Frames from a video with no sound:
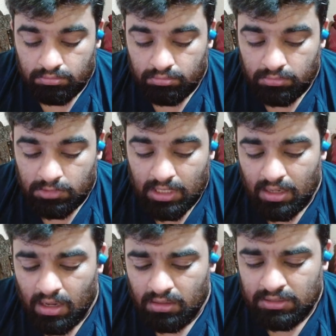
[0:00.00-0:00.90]
Ten
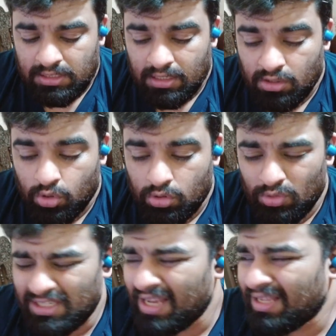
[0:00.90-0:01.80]
Hag said no,
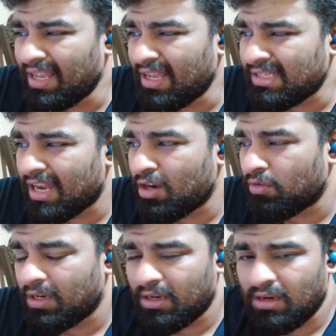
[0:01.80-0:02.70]
which I think is kind of
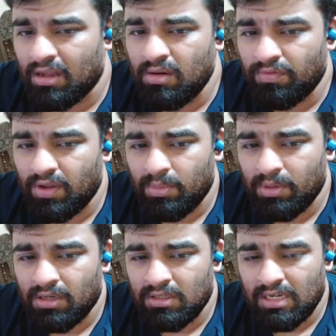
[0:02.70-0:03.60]
a little unfair
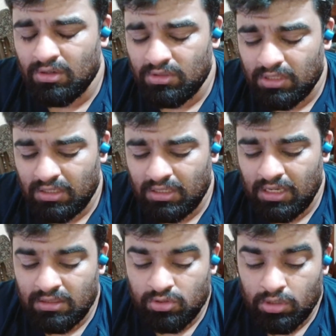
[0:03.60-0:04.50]
because I don't think
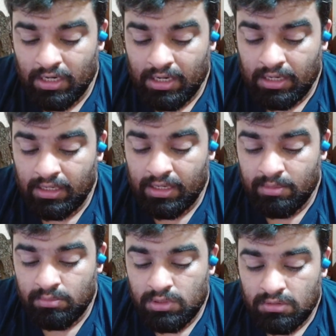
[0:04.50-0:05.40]
Heaton's going to get any
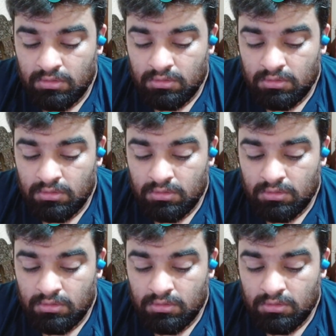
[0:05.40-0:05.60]
games.